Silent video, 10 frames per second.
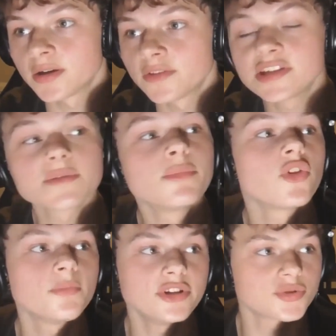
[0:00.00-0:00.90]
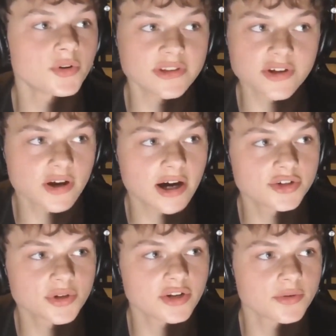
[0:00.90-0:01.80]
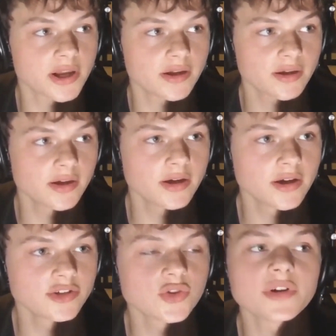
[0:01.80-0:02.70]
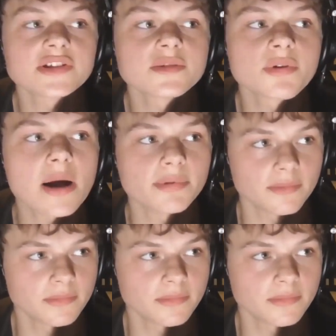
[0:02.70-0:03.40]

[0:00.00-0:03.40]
These can both be true. These aren't contradictory. So what's the problem?